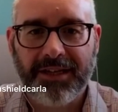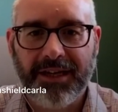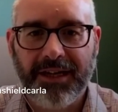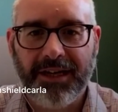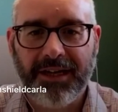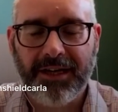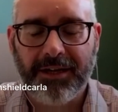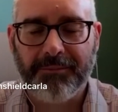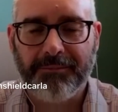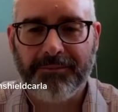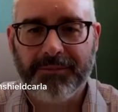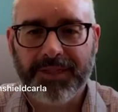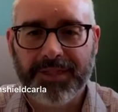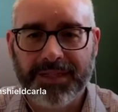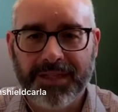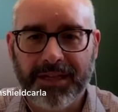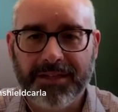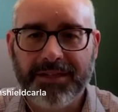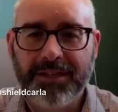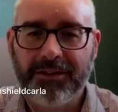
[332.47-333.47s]
um, the
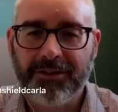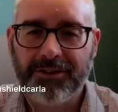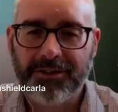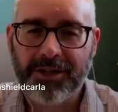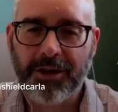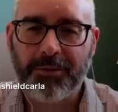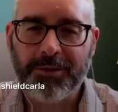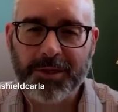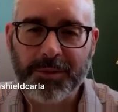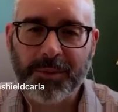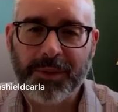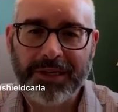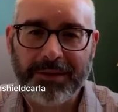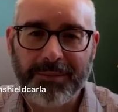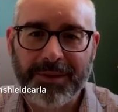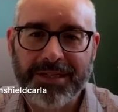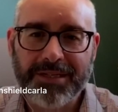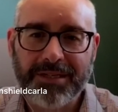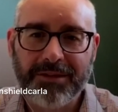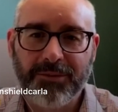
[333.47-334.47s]
Science Center is always pretty
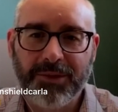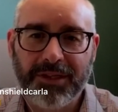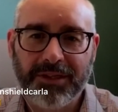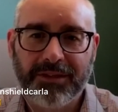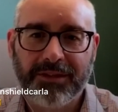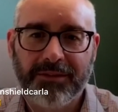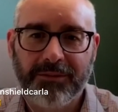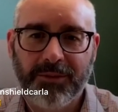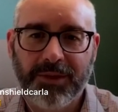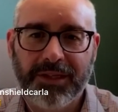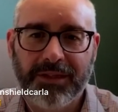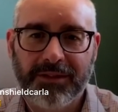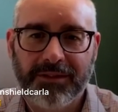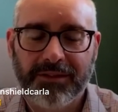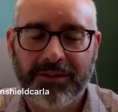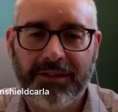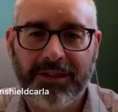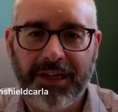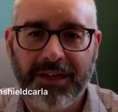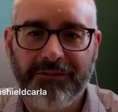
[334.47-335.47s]
busy with with
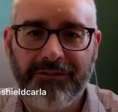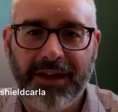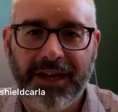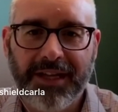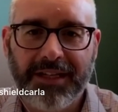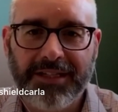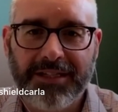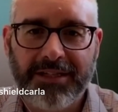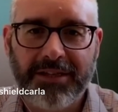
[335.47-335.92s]
events.